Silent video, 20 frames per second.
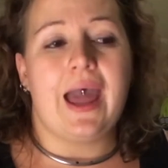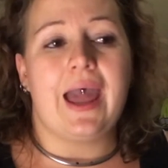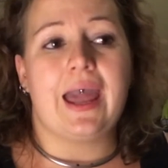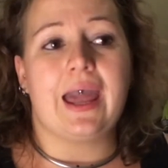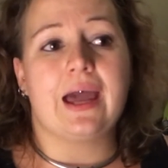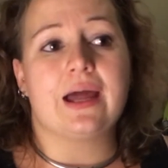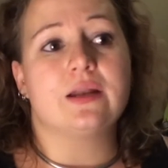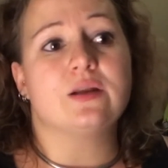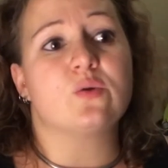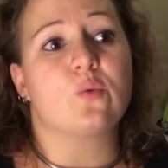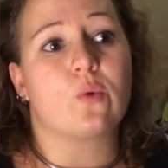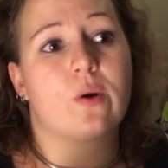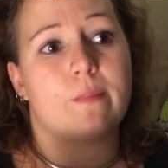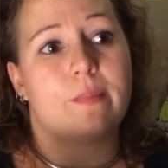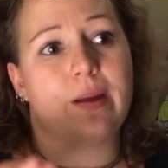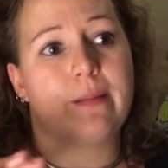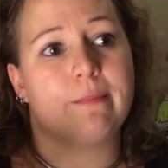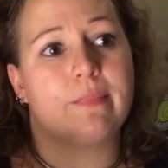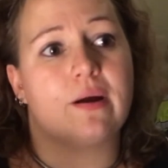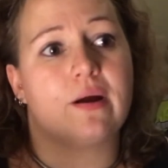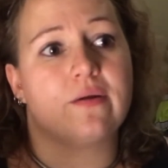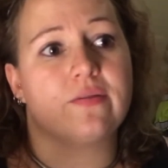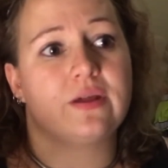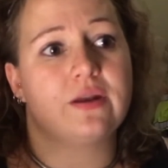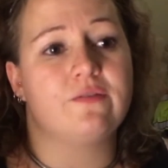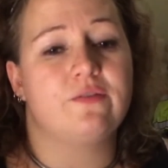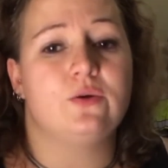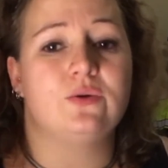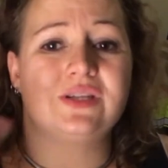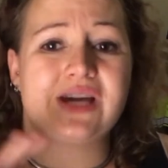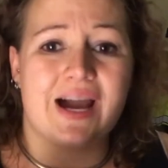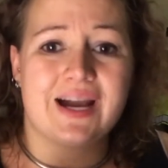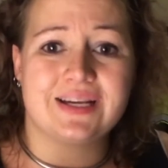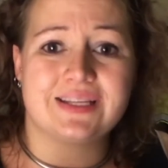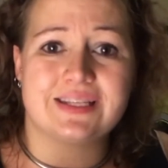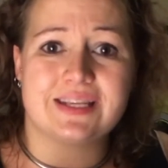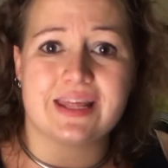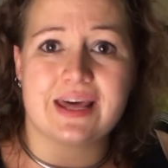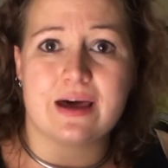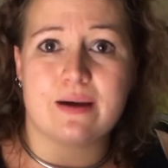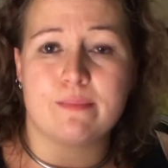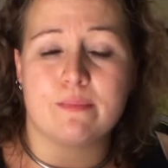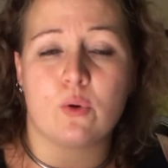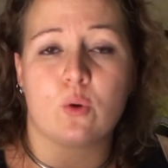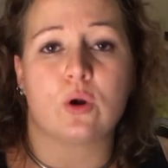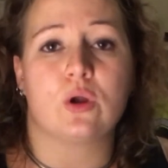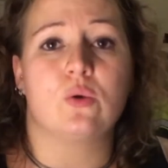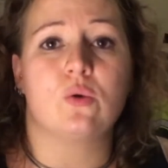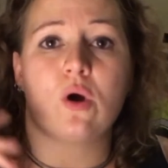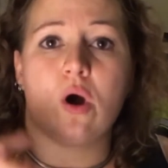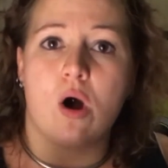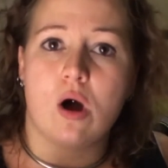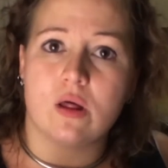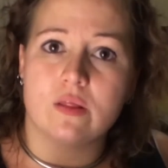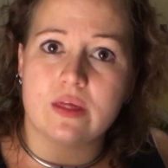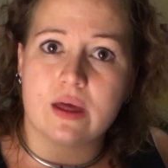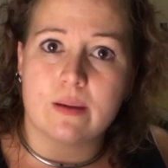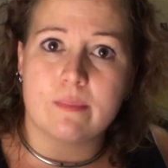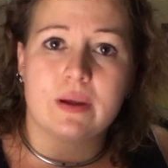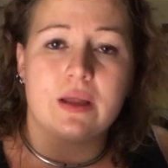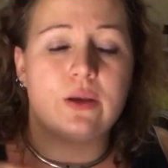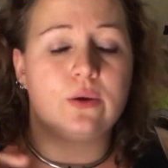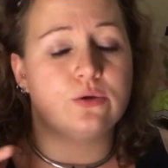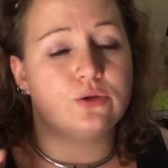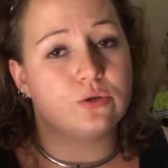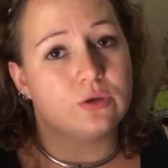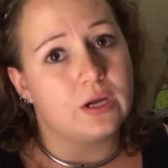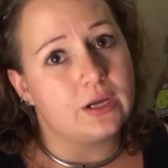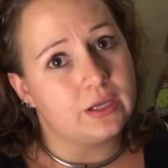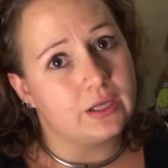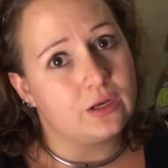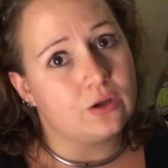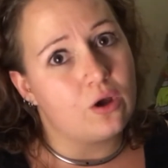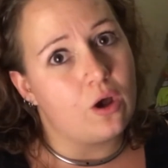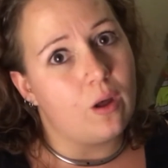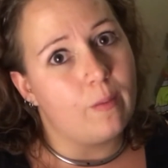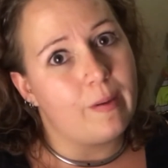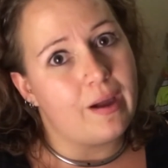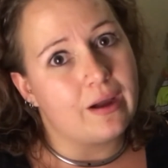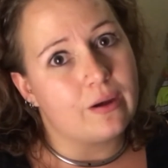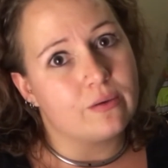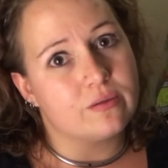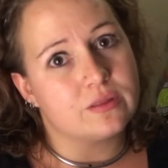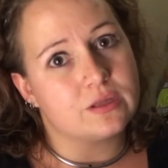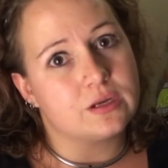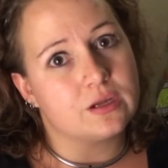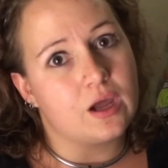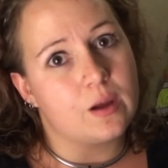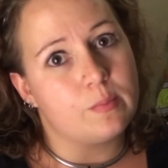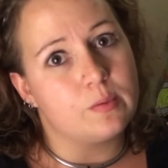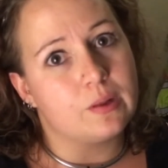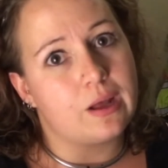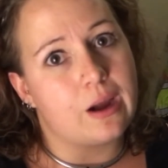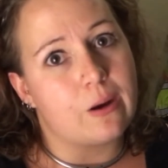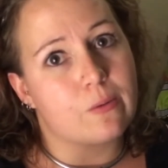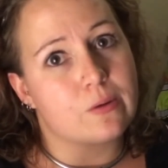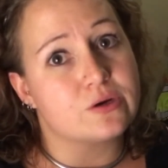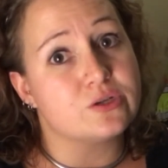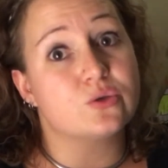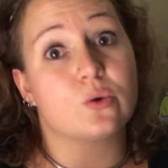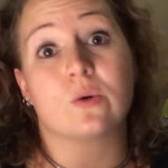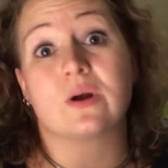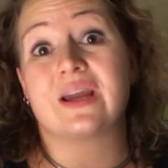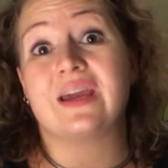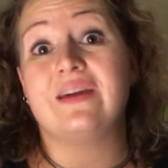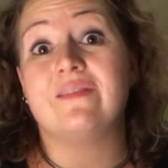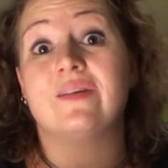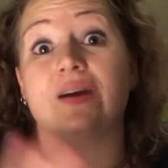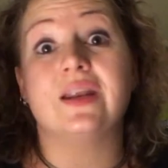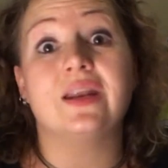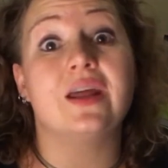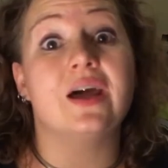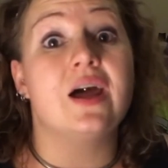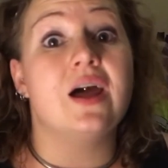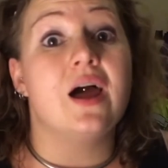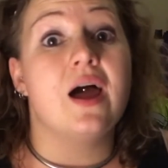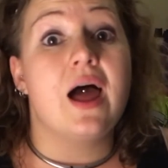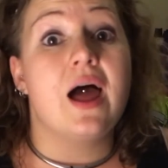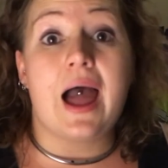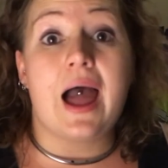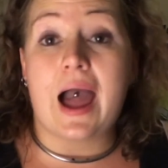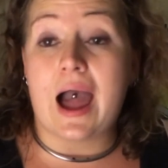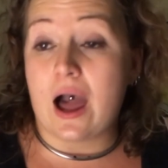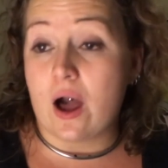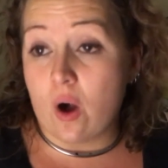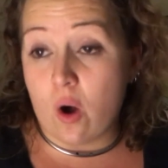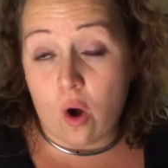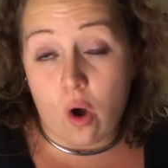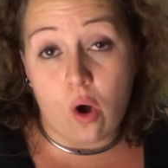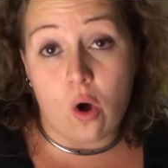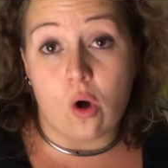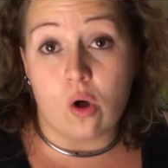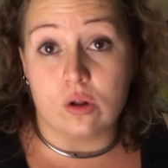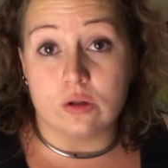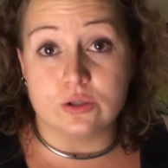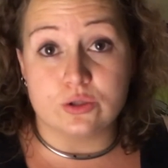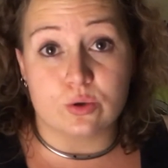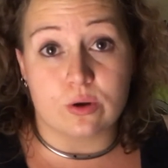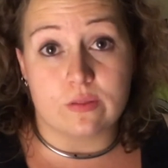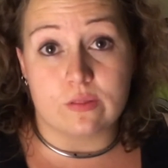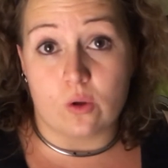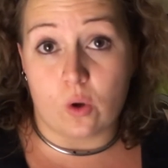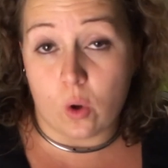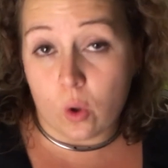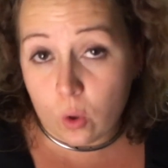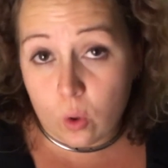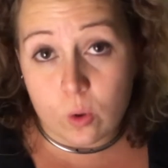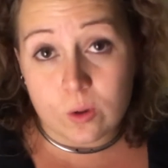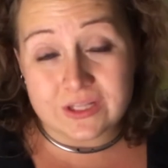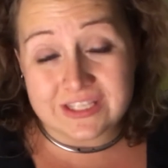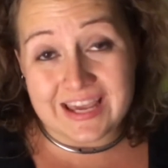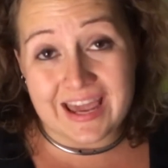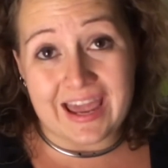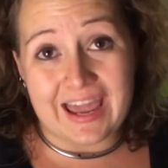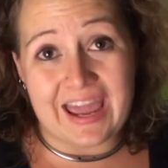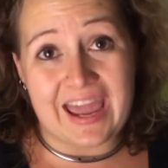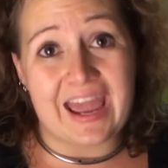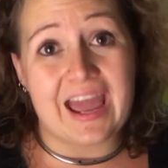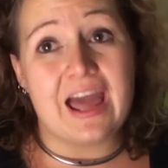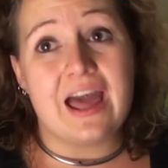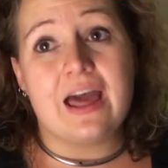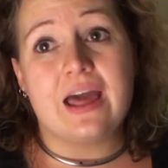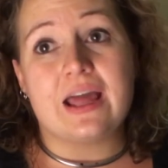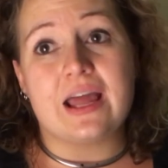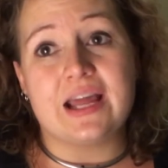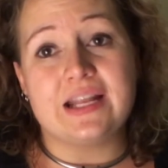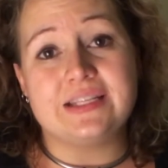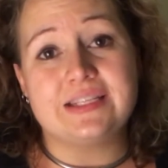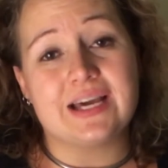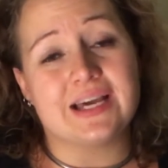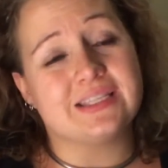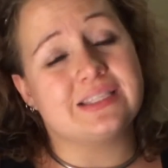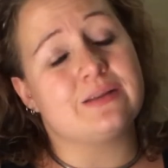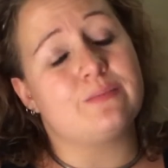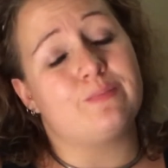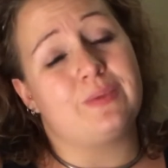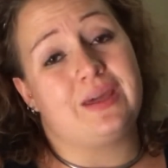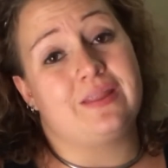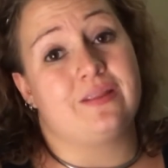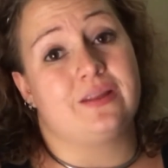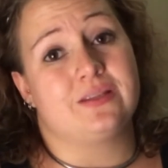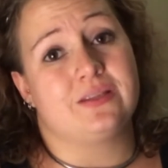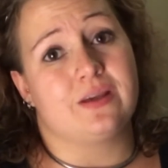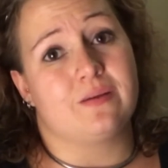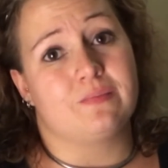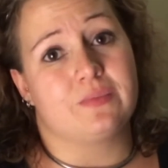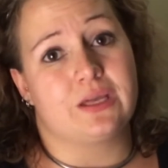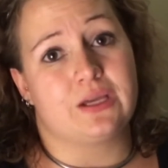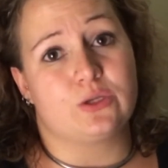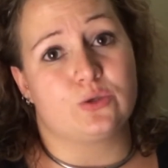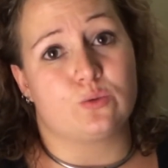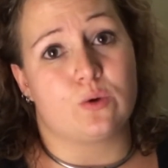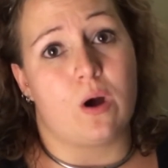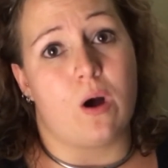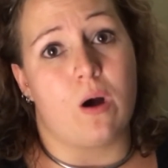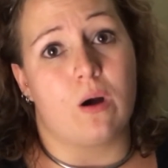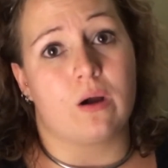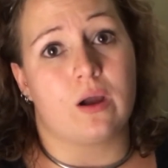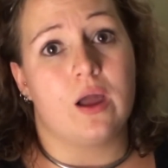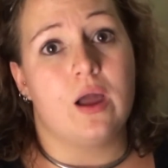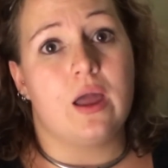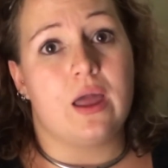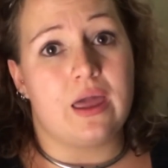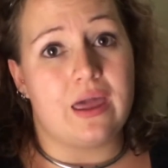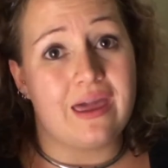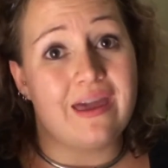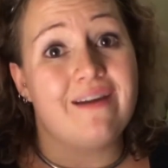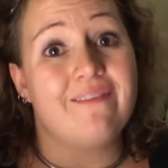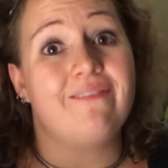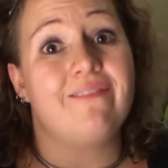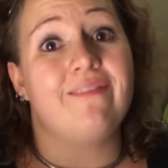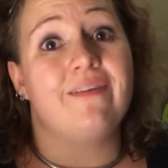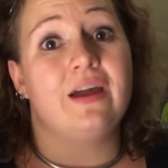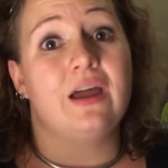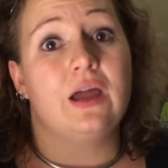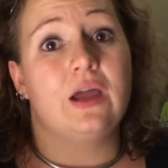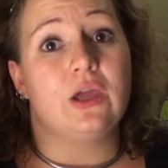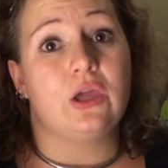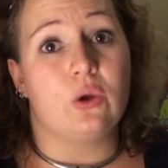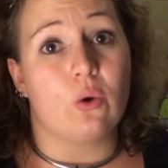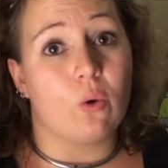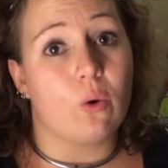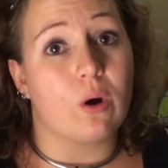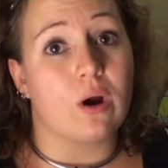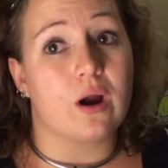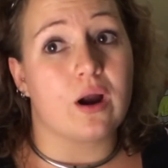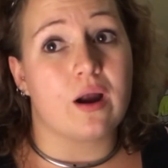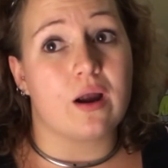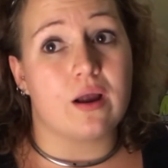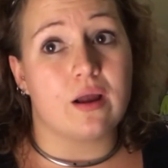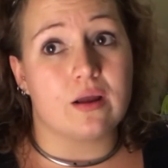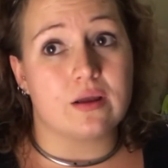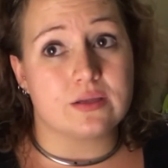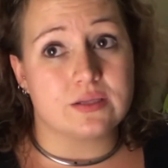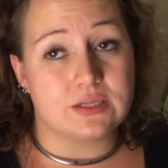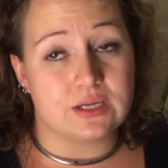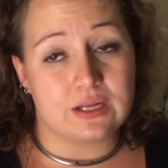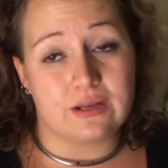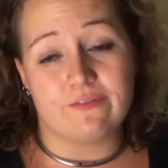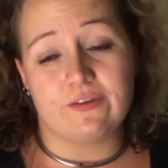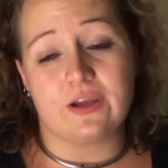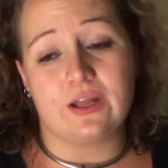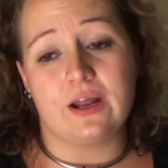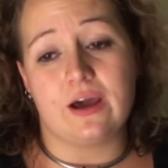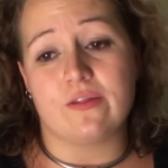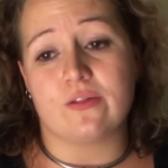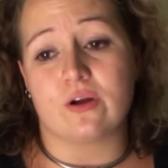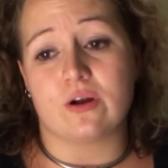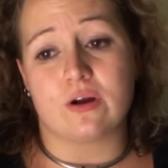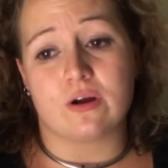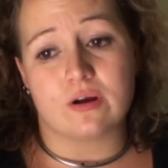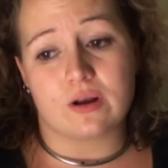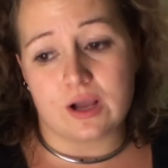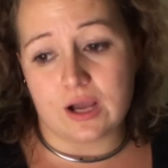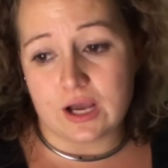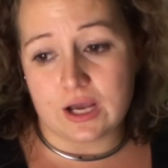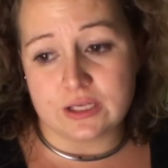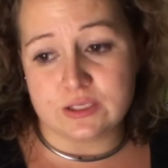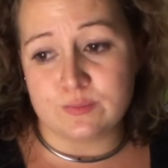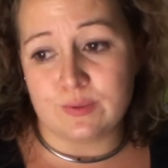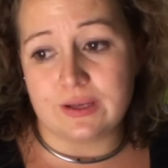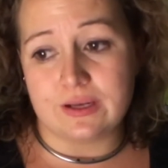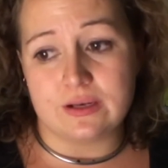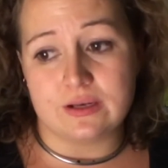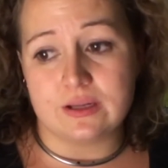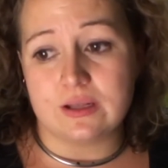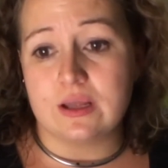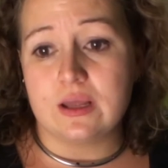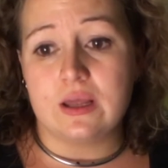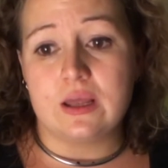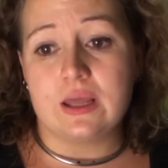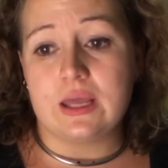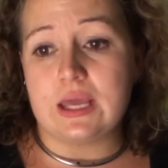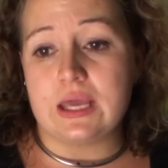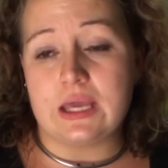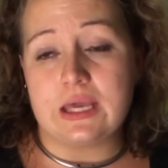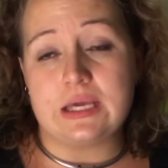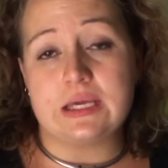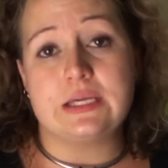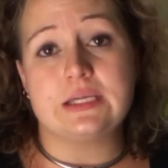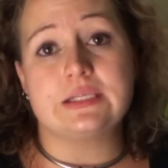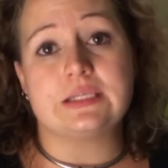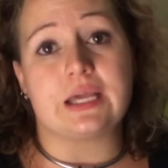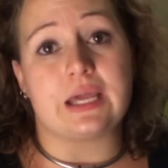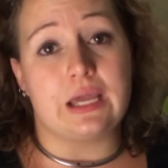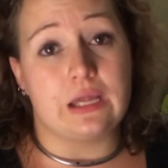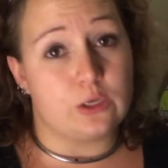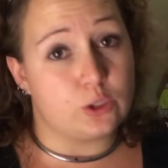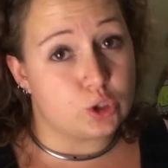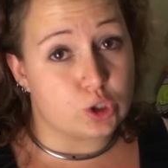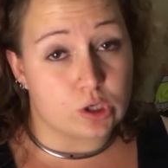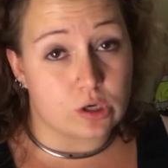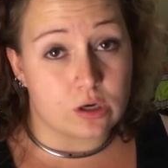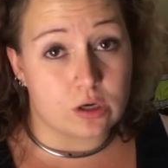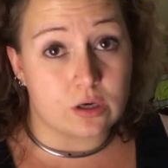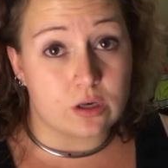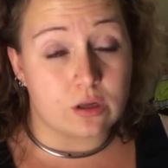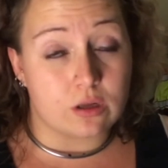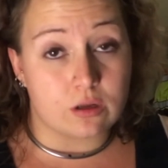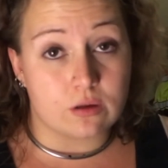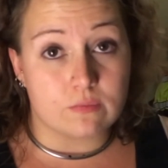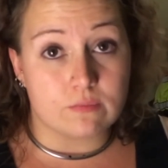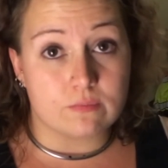And remember that if you text them or you call them and you do not get a call back within a couple hours or even at all during the whole day, it doesn't mean that something's wrong. If your significant other, husband, is injured